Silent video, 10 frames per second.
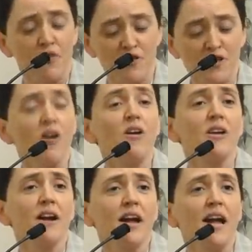for as
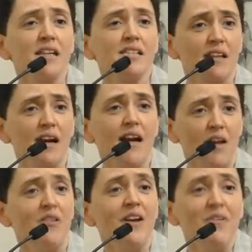long
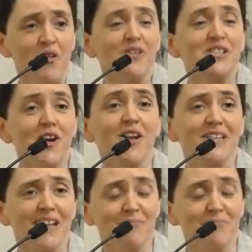as